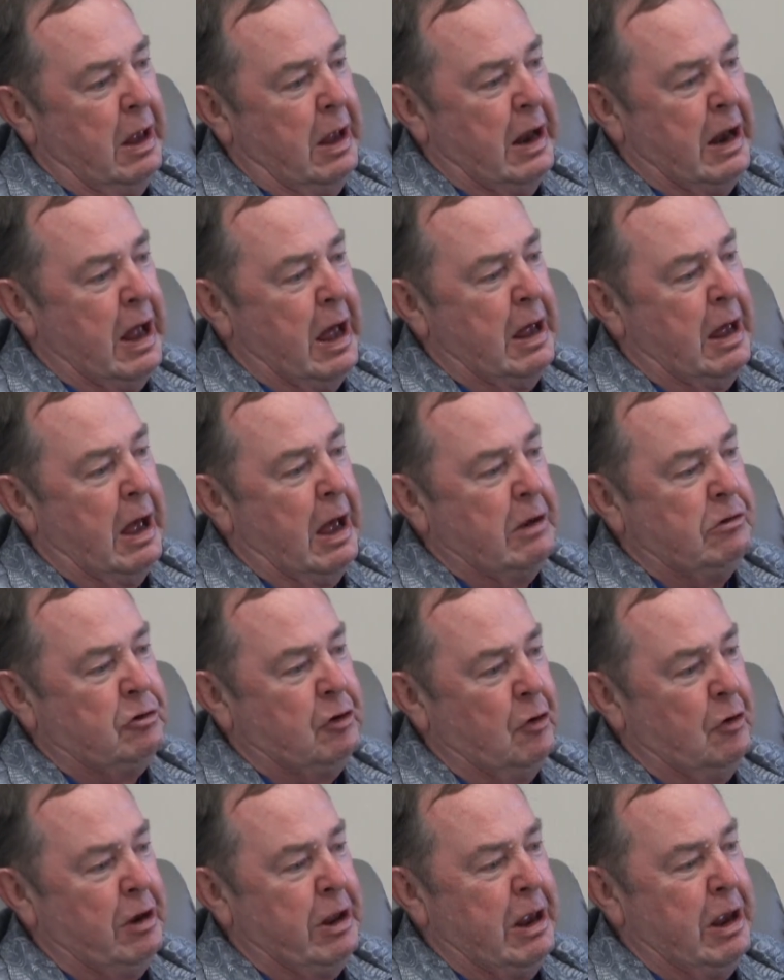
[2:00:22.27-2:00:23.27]
And I
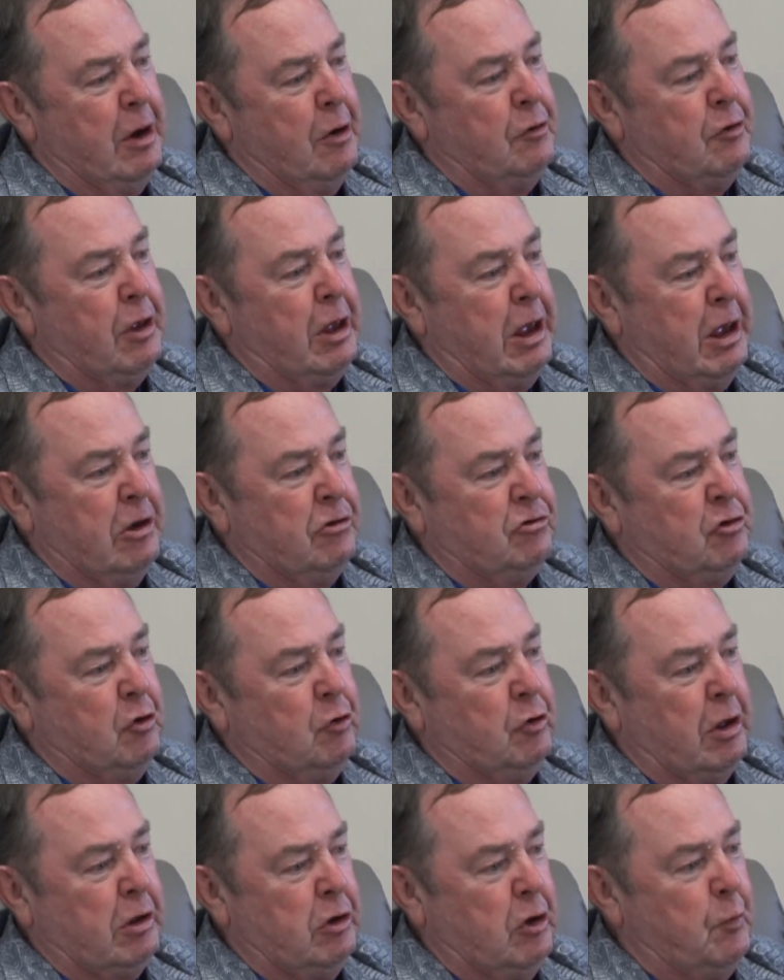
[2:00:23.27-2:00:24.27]
certainly hear the
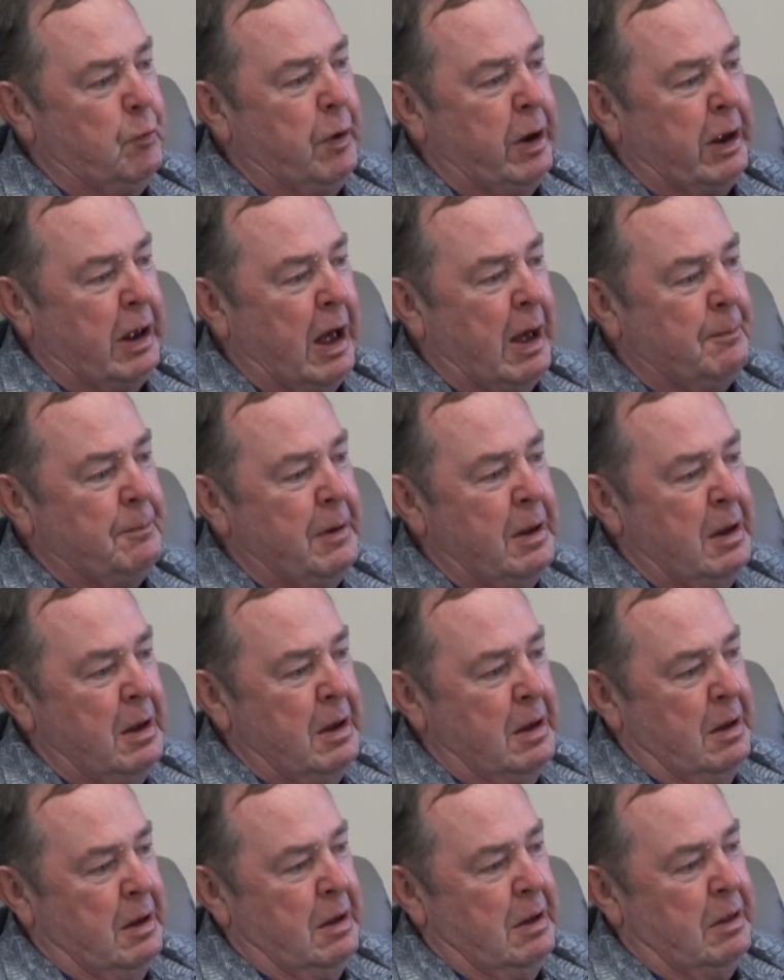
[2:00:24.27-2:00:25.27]
issue that you bring up.
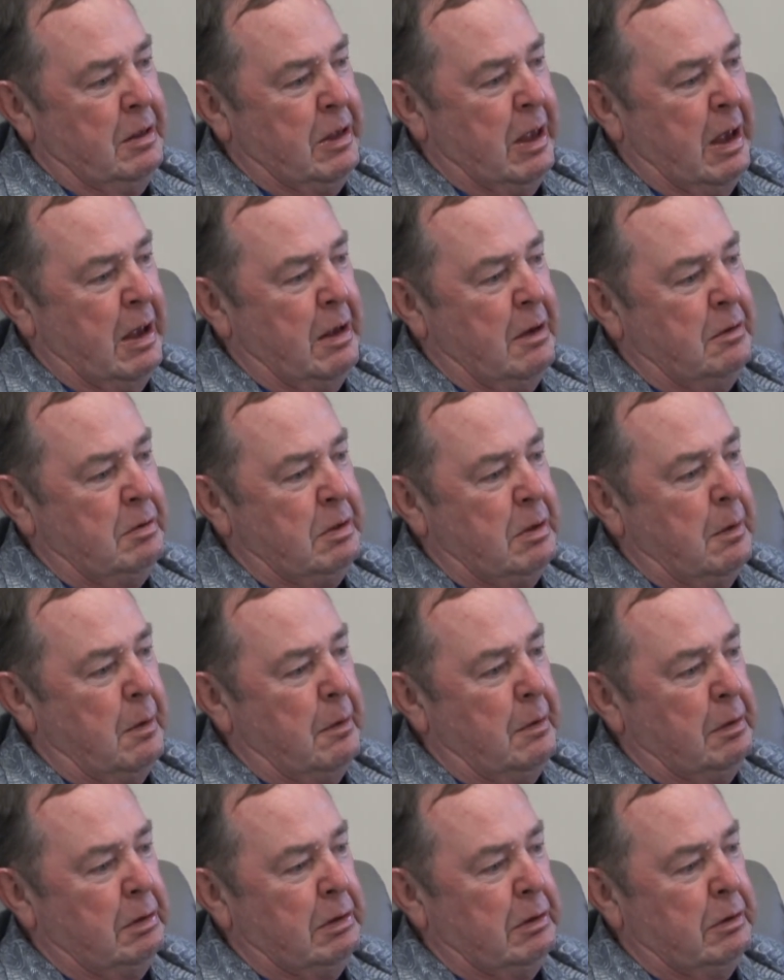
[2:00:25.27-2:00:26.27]

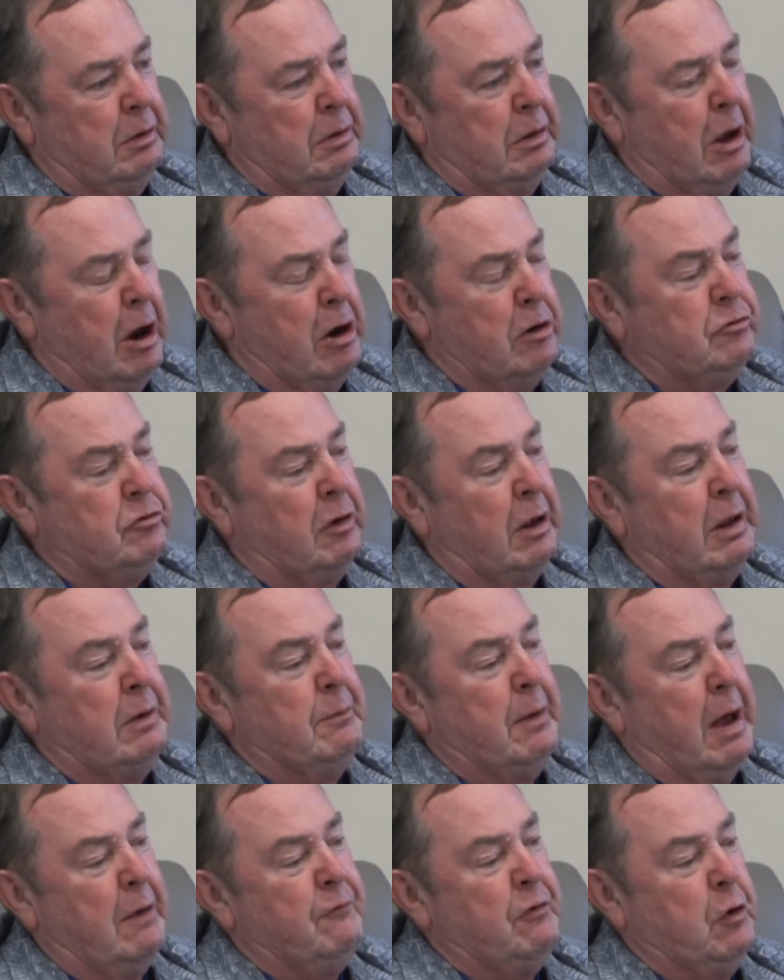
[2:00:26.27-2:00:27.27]

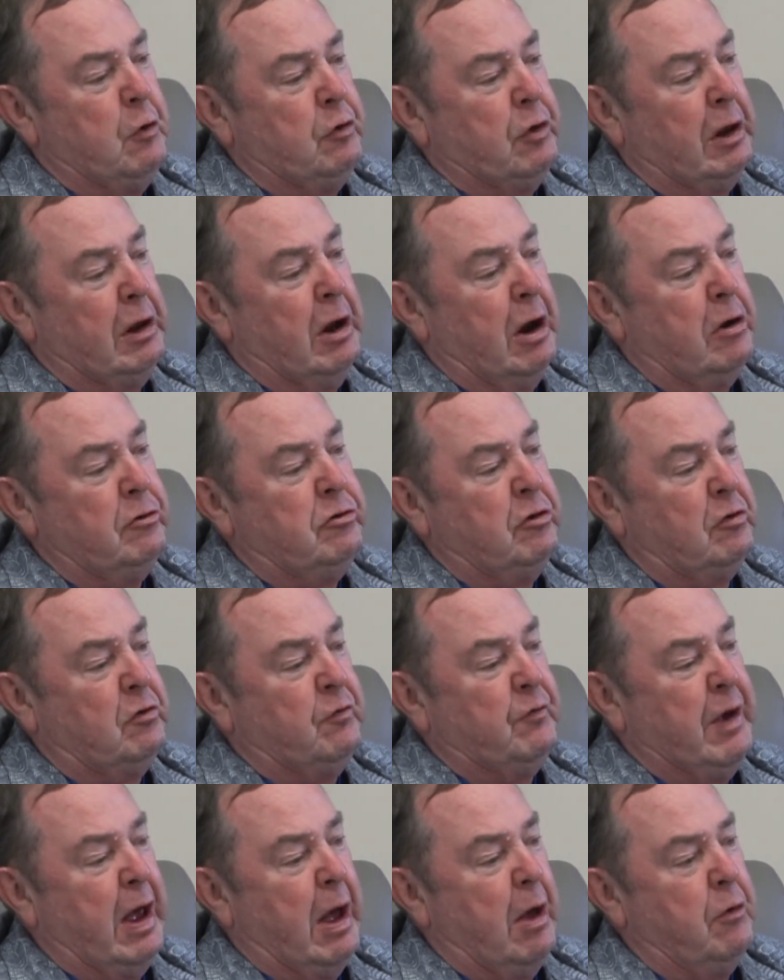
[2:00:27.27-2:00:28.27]
In my view, the
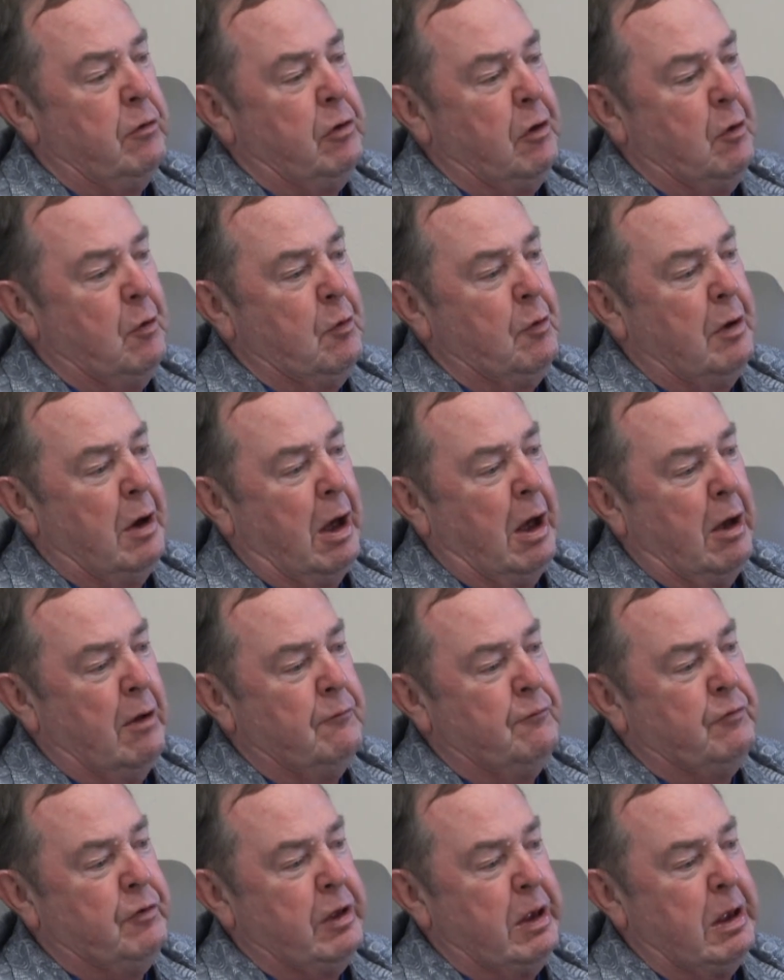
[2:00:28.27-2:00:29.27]
largest value
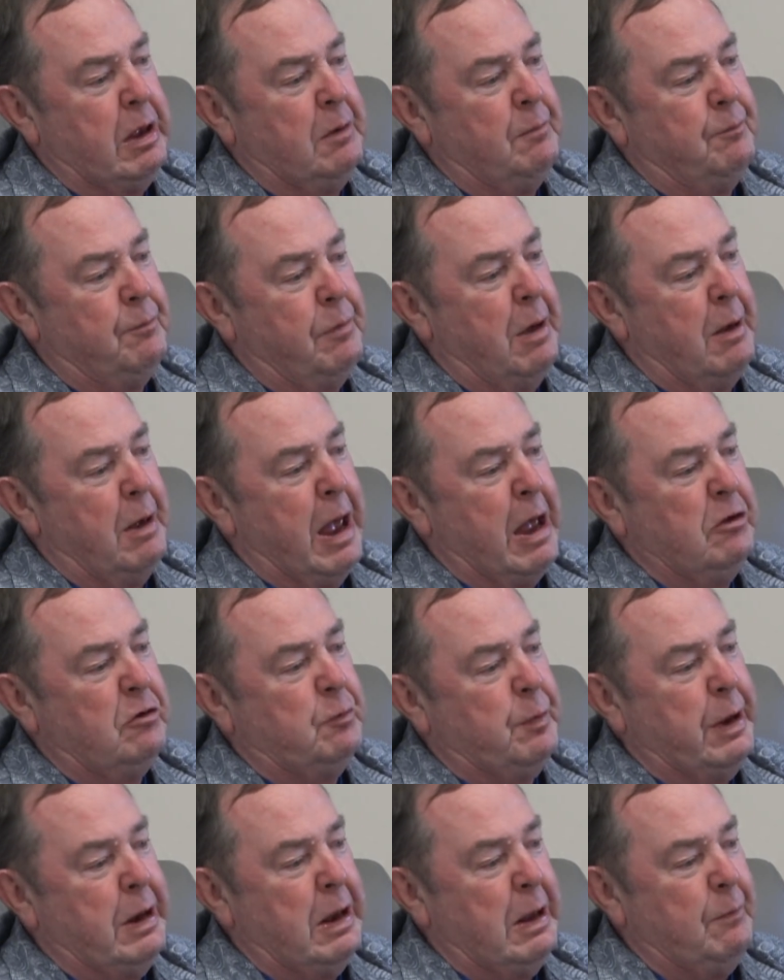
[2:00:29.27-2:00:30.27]
of the
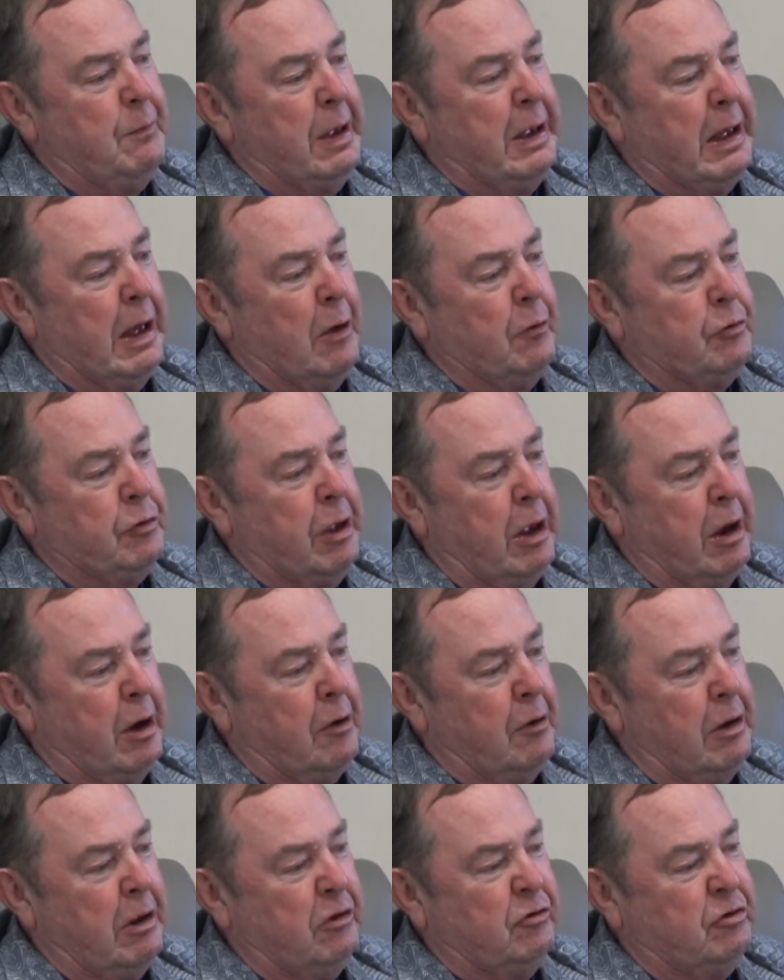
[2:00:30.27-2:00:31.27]
HPD being out
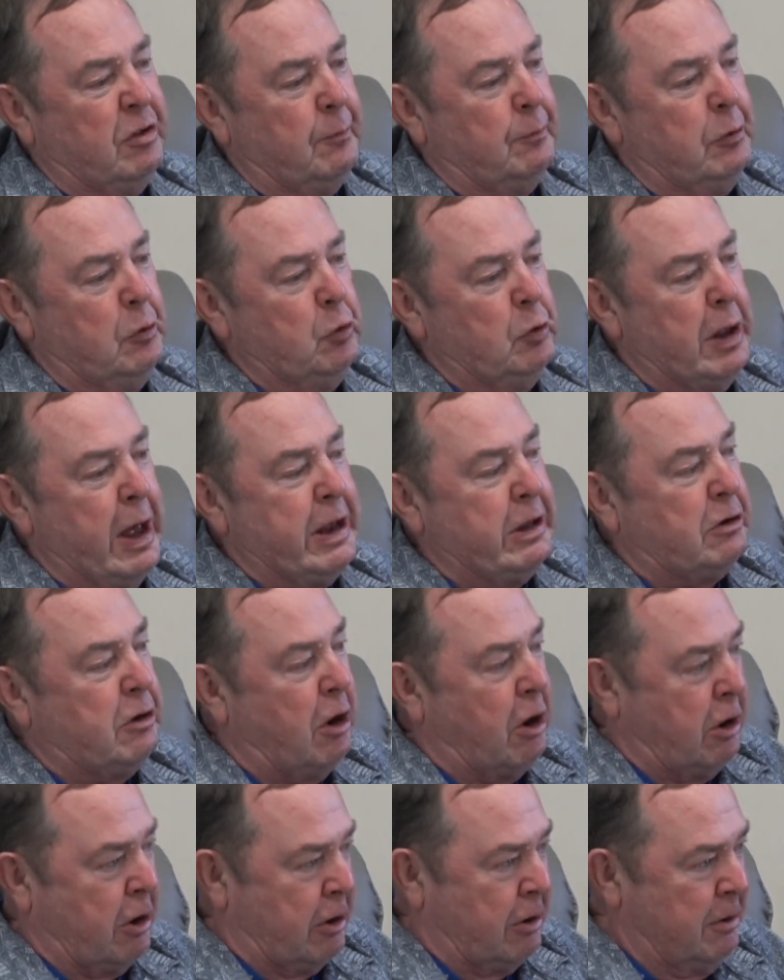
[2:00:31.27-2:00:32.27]
there is the blue light
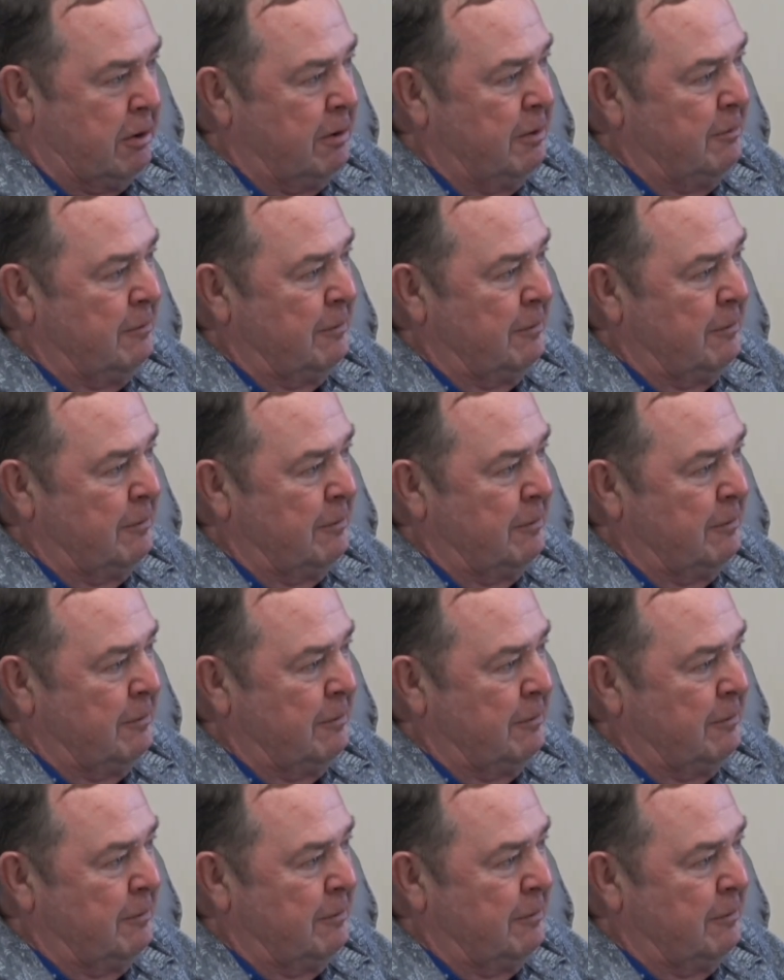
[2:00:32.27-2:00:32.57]
car.